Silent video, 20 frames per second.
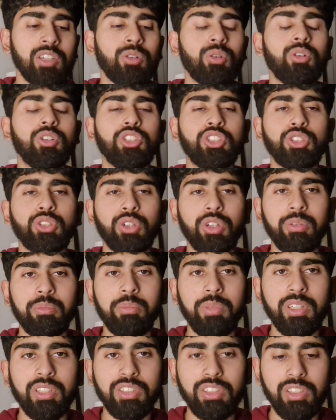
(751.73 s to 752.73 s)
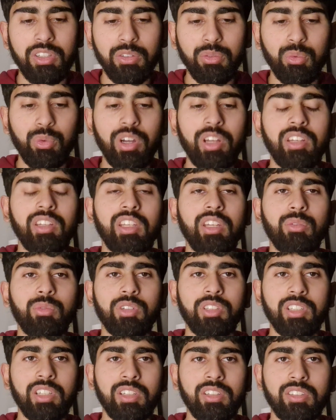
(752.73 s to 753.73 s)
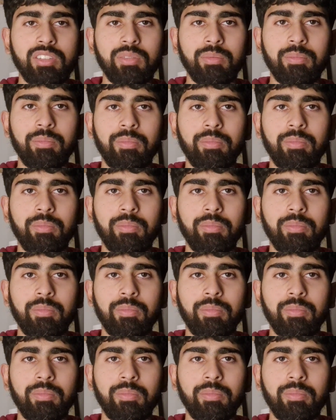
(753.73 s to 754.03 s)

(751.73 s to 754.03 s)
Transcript: or Shoaib Bashir when he returns.